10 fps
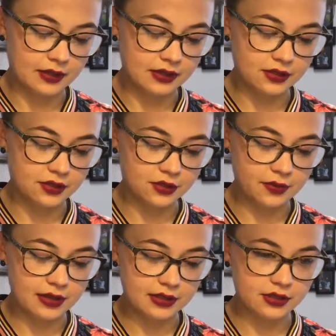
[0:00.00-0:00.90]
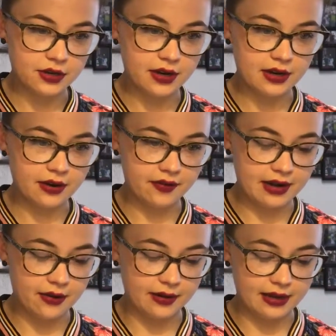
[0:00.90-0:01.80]
So you just want to stir it every
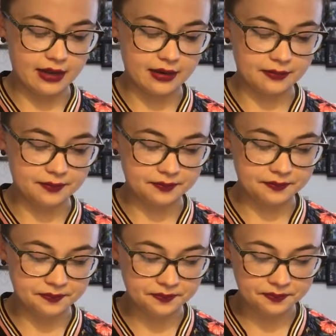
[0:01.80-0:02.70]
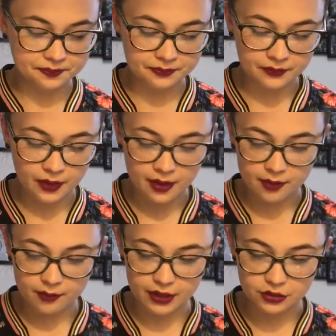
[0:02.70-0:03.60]
now and again.
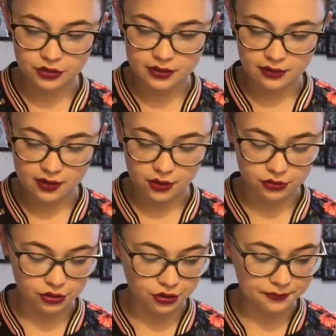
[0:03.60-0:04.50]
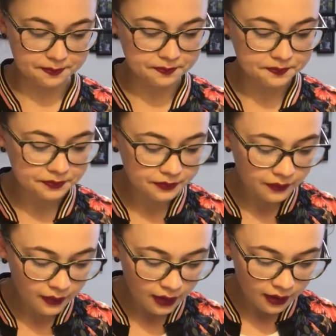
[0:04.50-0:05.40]
Make sure it's all kosher.
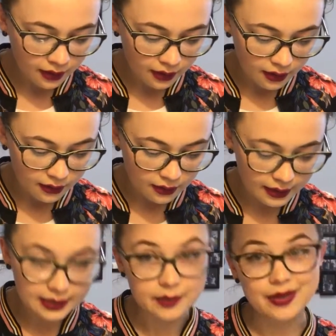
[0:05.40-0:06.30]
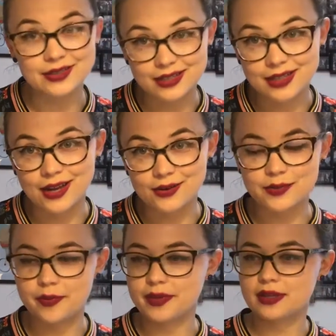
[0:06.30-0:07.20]
And it smells good now because we
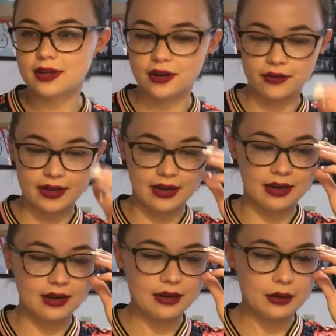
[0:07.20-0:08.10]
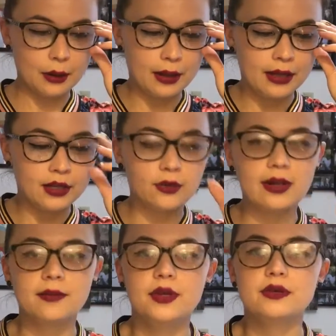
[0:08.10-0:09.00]
put the garlic in it. You're
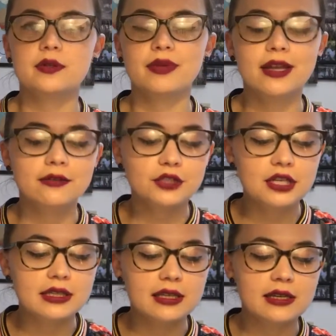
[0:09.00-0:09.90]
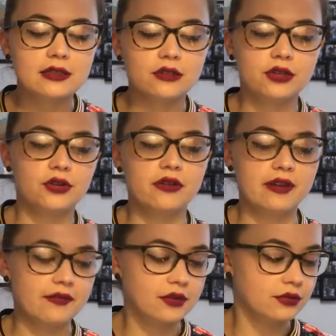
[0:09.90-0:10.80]
welcome to use a blend of cheeses, or you don't even
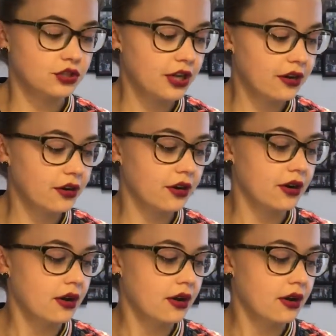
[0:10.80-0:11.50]
have to use cheddar.